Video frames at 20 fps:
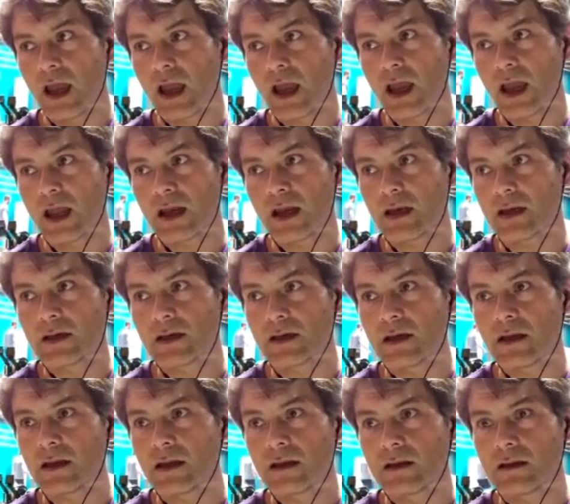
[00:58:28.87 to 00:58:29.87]
and
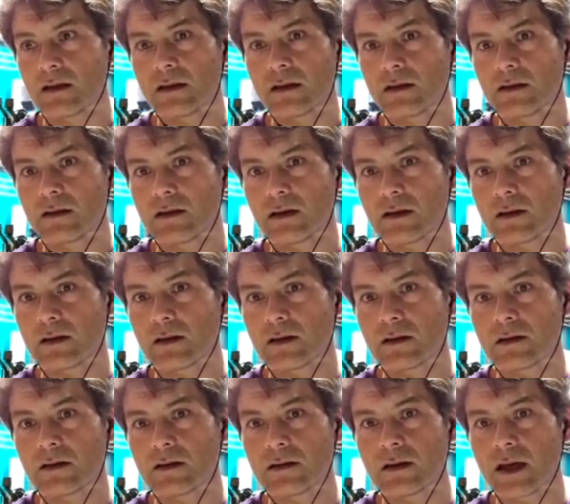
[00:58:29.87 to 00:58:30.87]

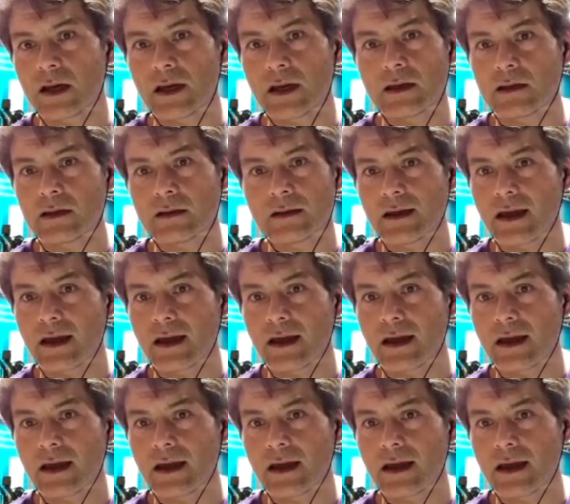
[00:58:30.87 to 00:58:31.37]
they